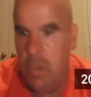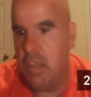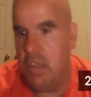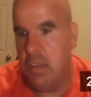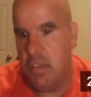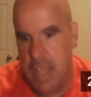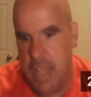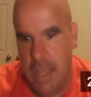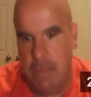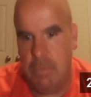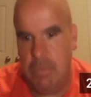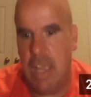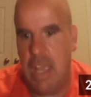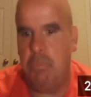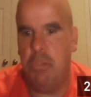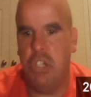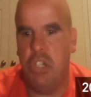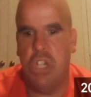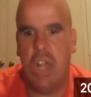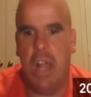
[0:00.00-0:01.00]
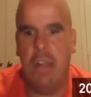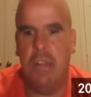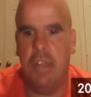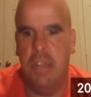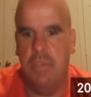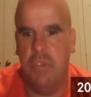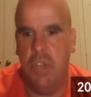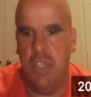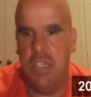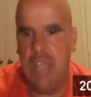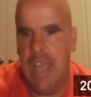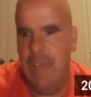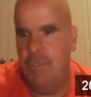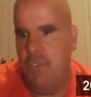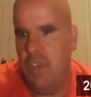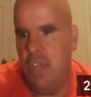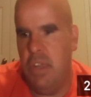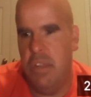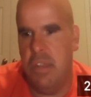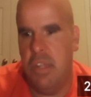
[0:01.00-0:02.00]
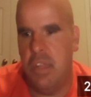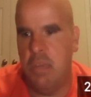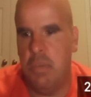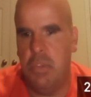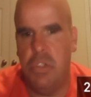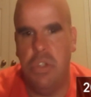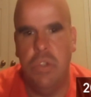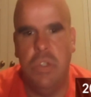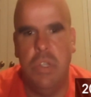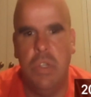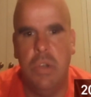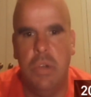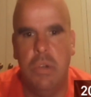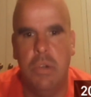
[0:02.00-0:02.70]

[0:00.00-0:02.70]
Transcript: the same type of shots every day because that's what you do.